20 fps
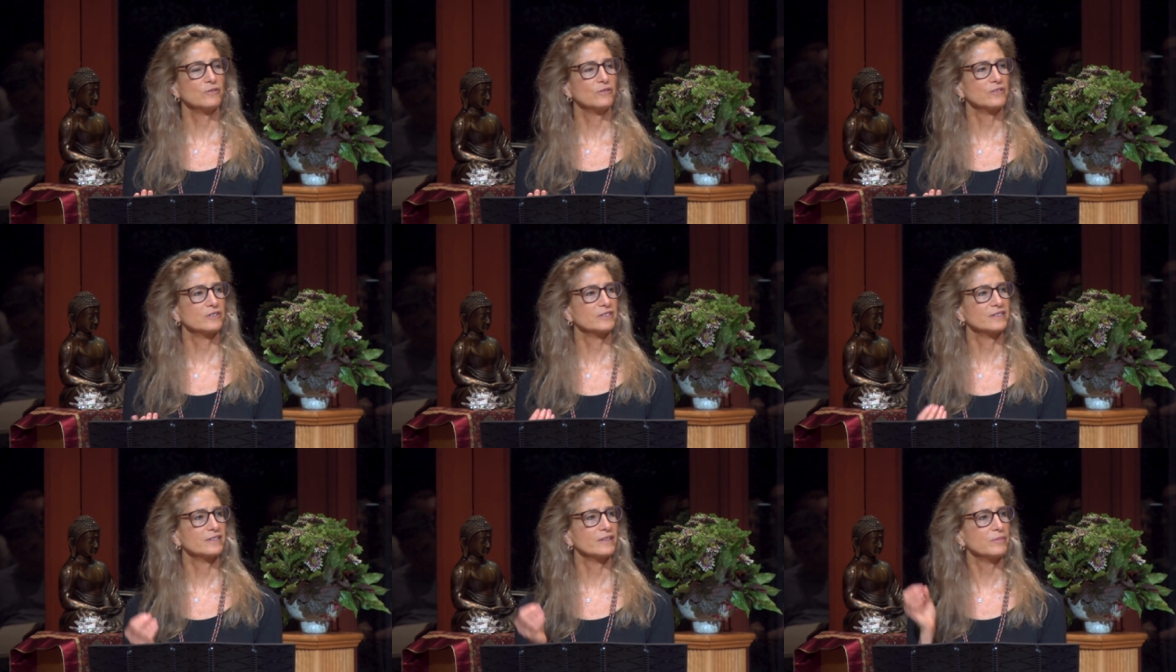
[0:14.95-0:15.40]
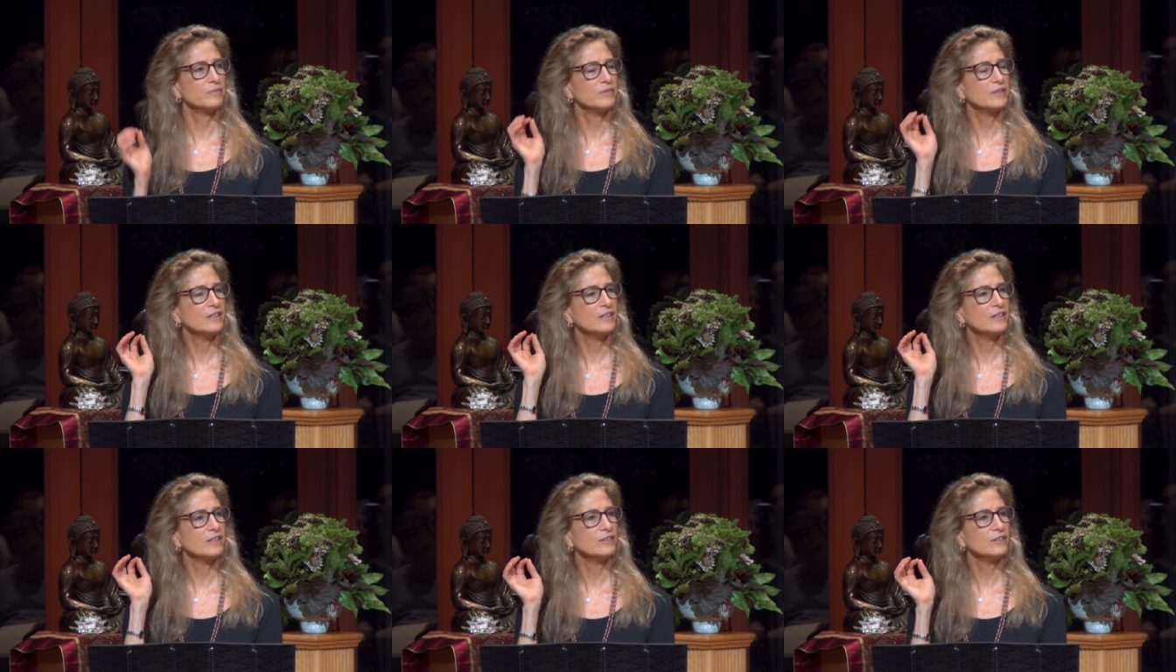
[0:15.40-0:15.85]
there's
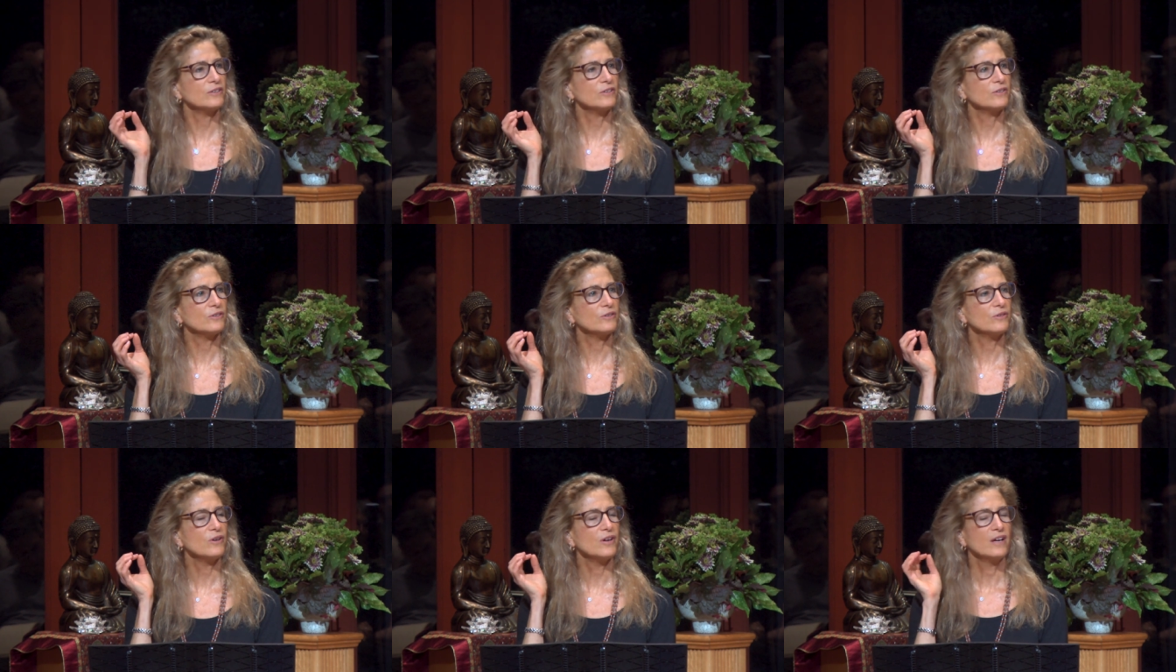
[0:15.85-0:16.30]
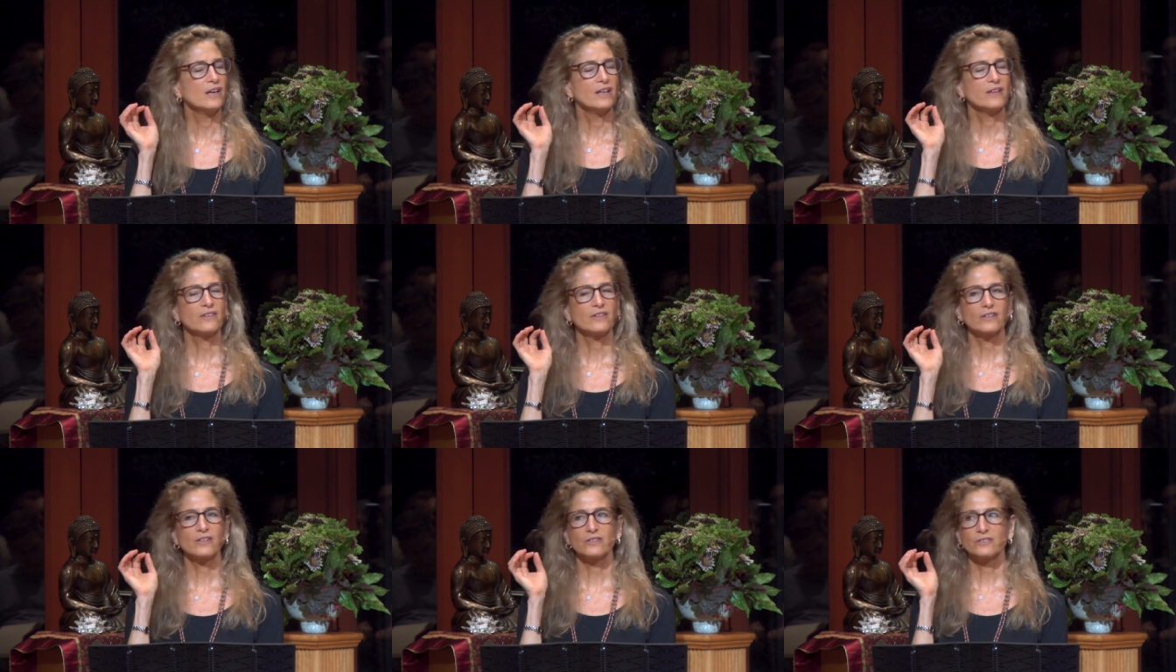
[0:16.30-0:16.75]
something in you
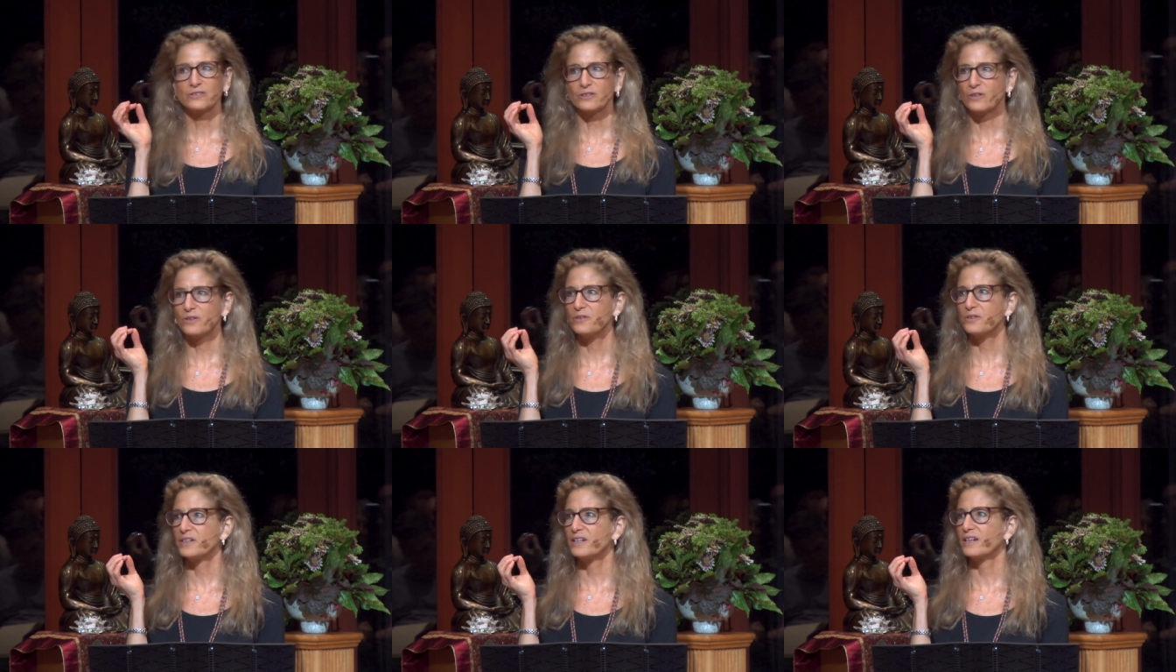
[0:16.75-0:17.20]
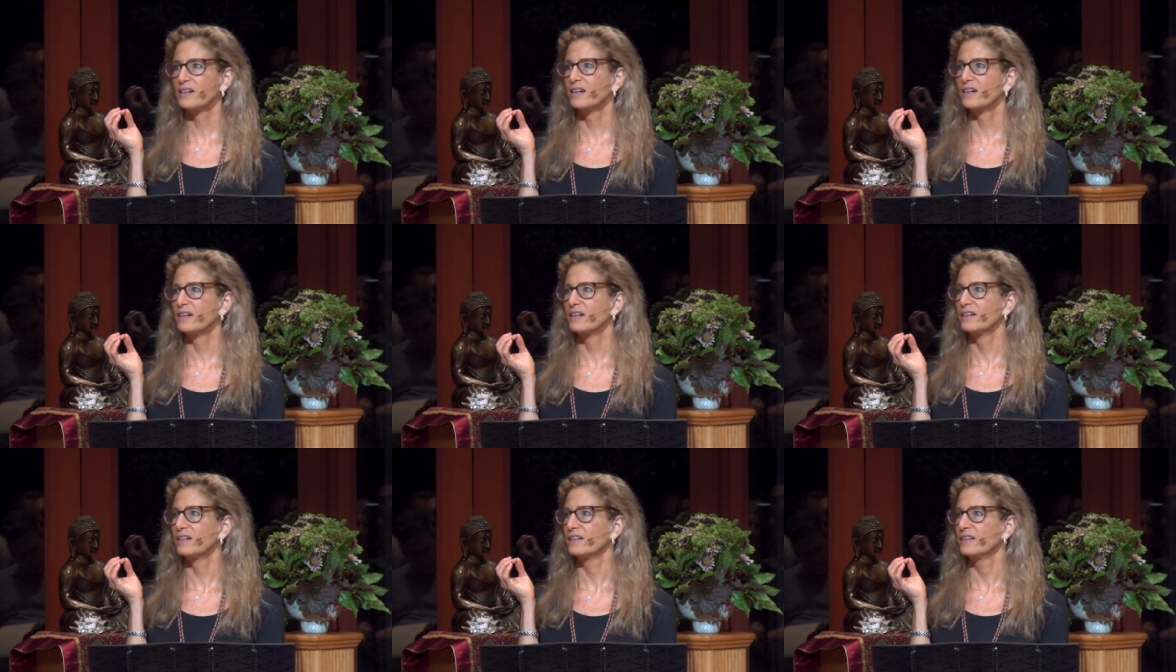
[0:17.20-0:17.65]
that goes, oh
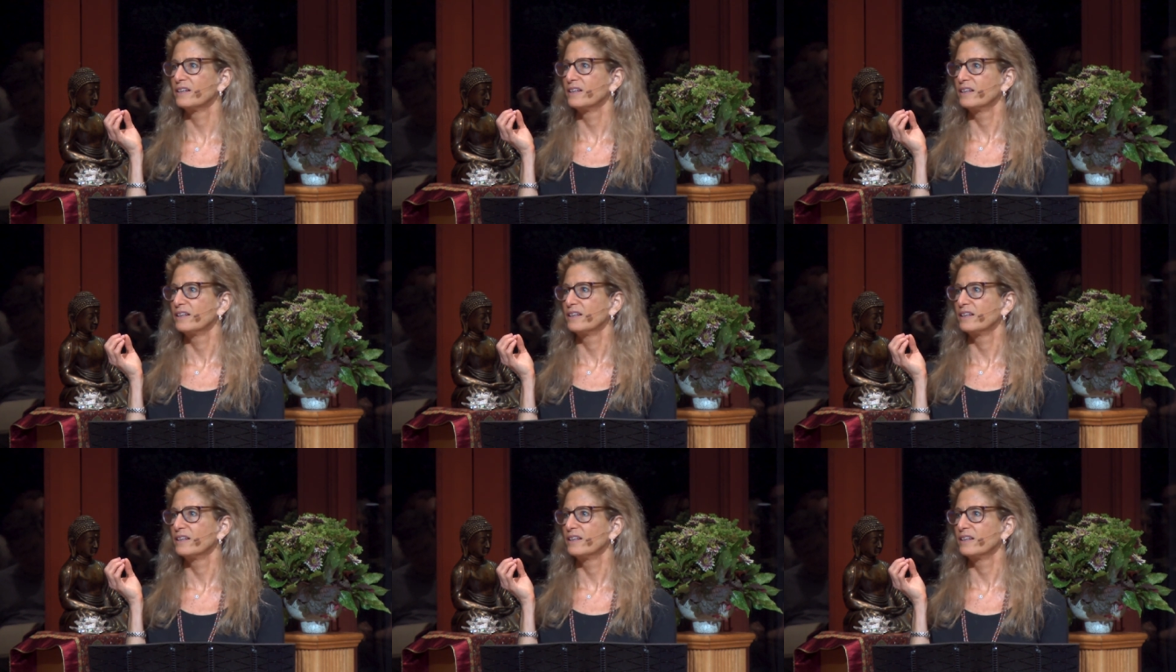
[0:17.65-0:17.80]
yeah,